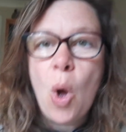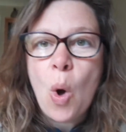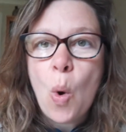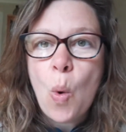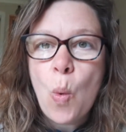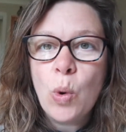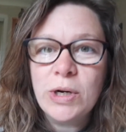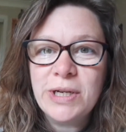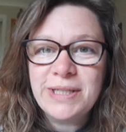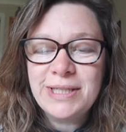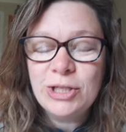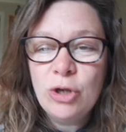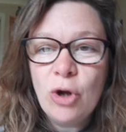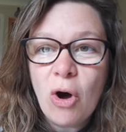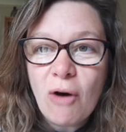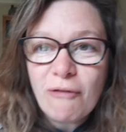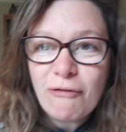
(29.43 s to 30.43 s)
What is
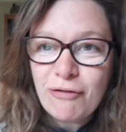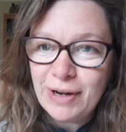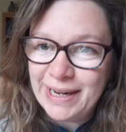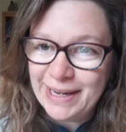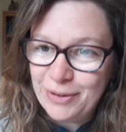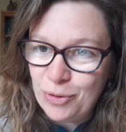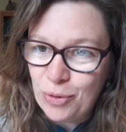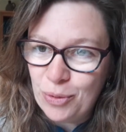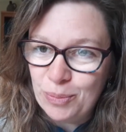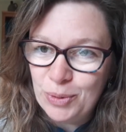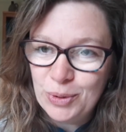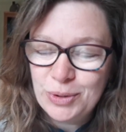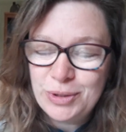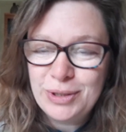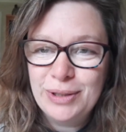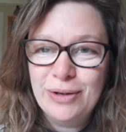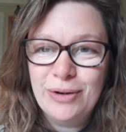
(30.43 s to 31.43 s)
not feeling normal
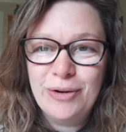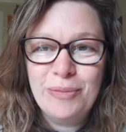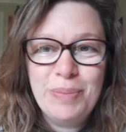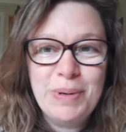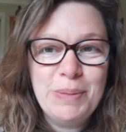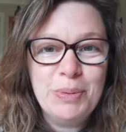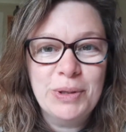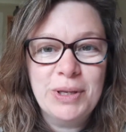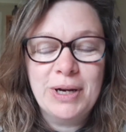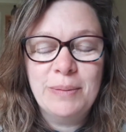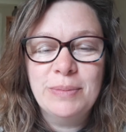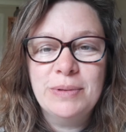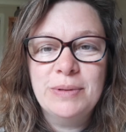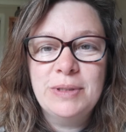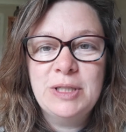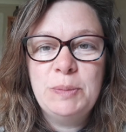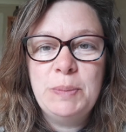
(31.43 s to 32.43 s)
to a lot of people that
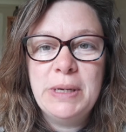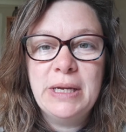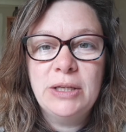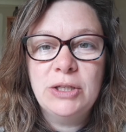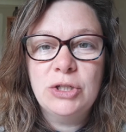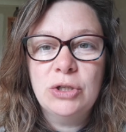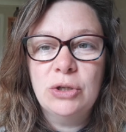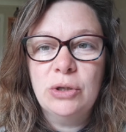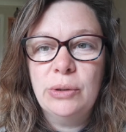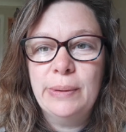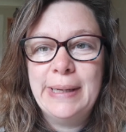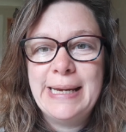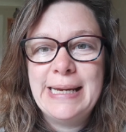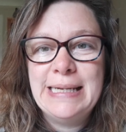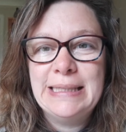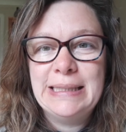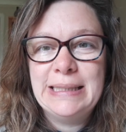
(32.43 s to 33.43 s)
I'm speaking to
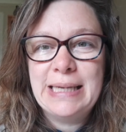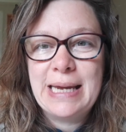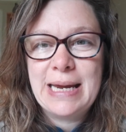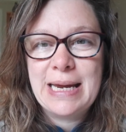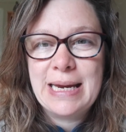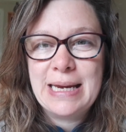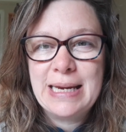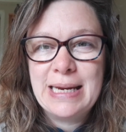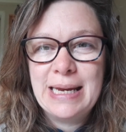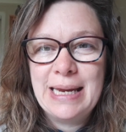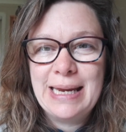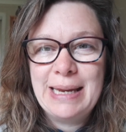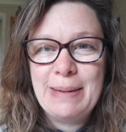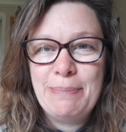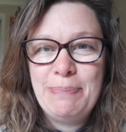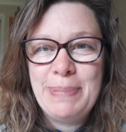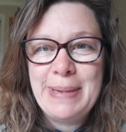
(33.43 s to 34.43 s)
is
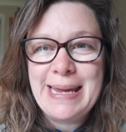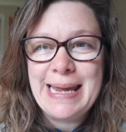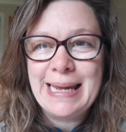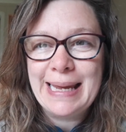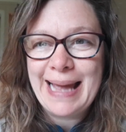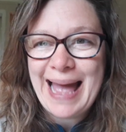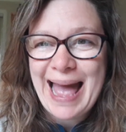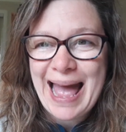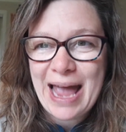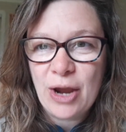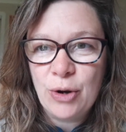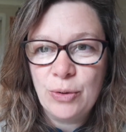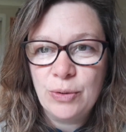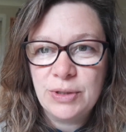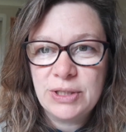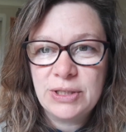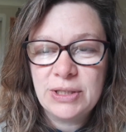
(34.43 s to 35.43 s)
being
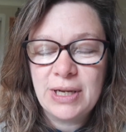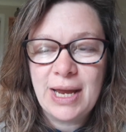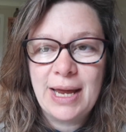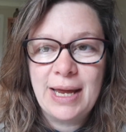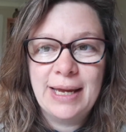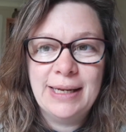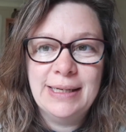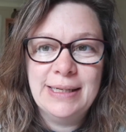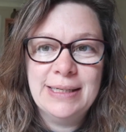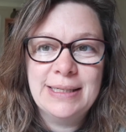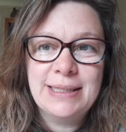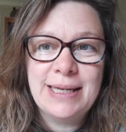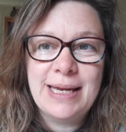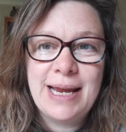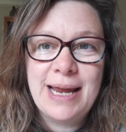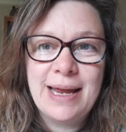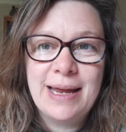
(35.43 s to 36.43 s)
out and,
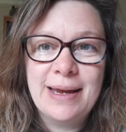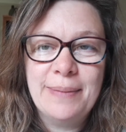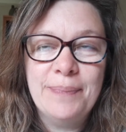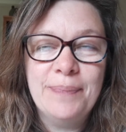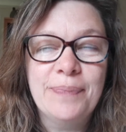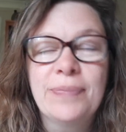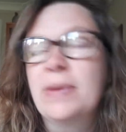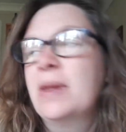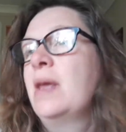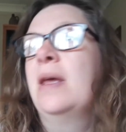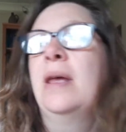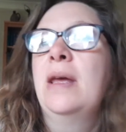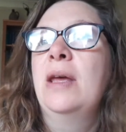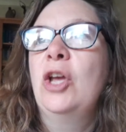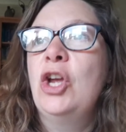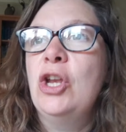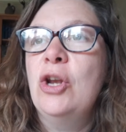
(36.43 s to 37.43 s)

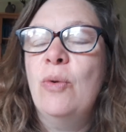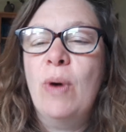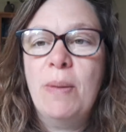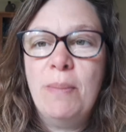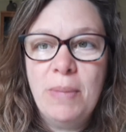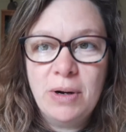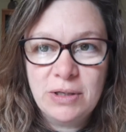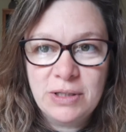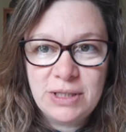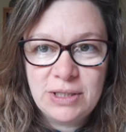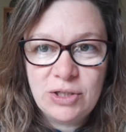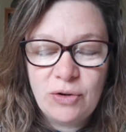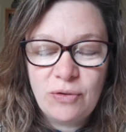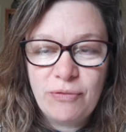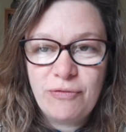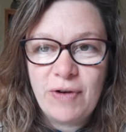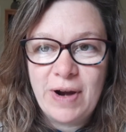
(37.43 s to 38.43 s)

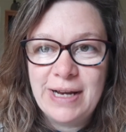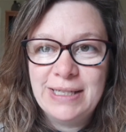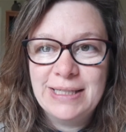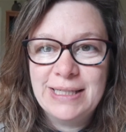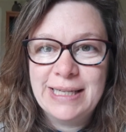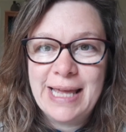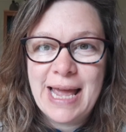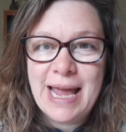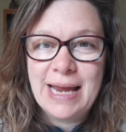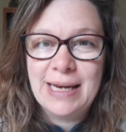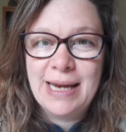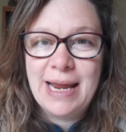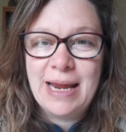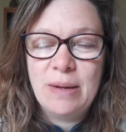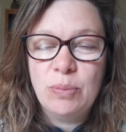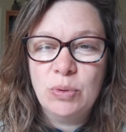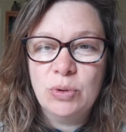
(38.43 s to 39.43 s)
amongst friends again,
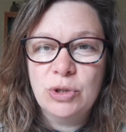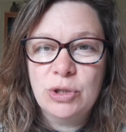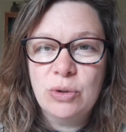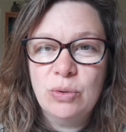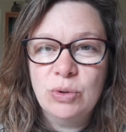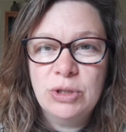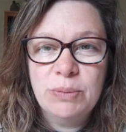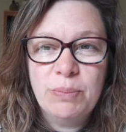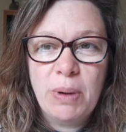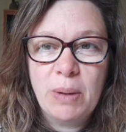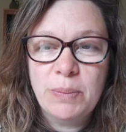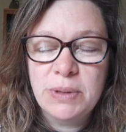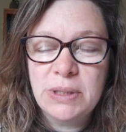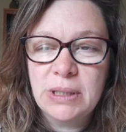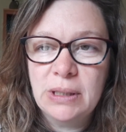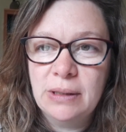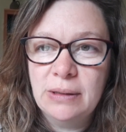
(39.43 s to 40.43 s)
able to go to
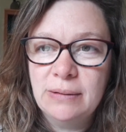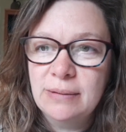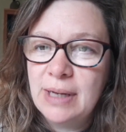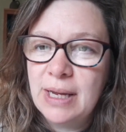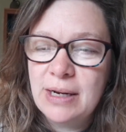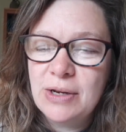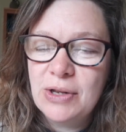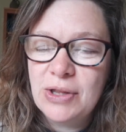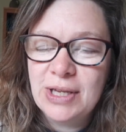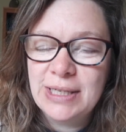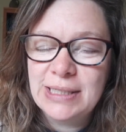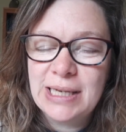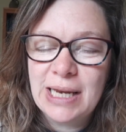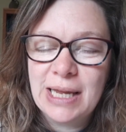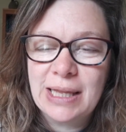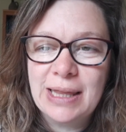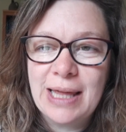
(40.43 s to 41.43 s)
pubs and things
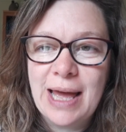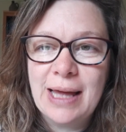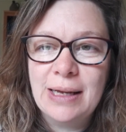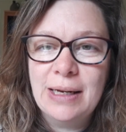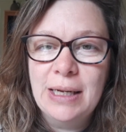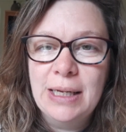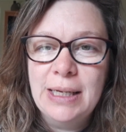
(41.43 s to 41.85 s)
like that.